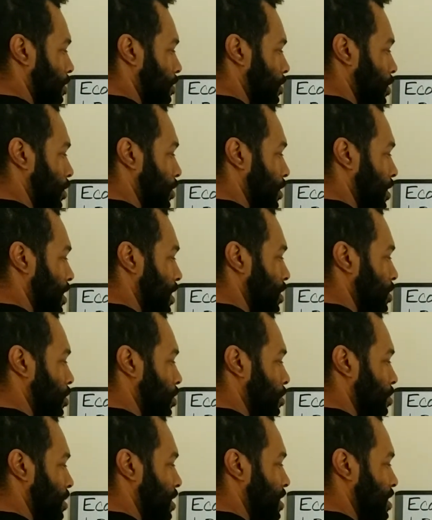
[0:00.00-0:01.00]
turn it
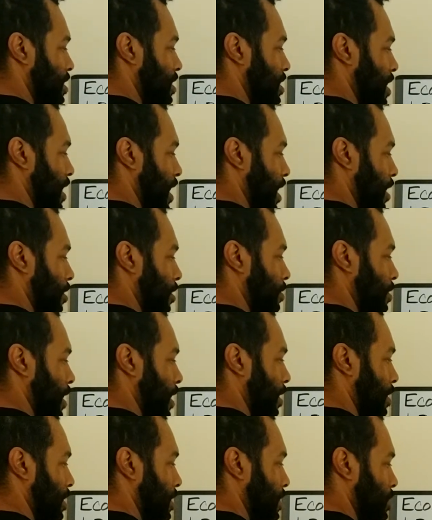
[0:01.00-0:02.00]
into a business account.
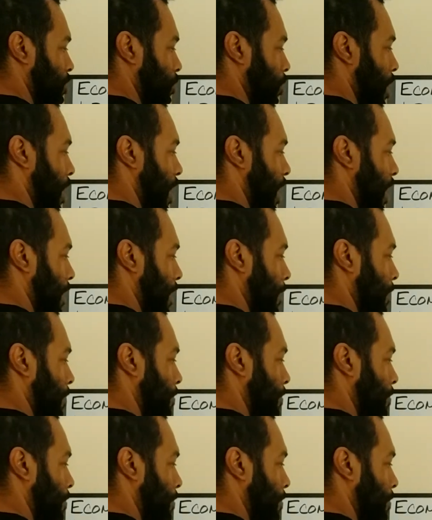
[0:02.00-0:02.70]
Now here's why.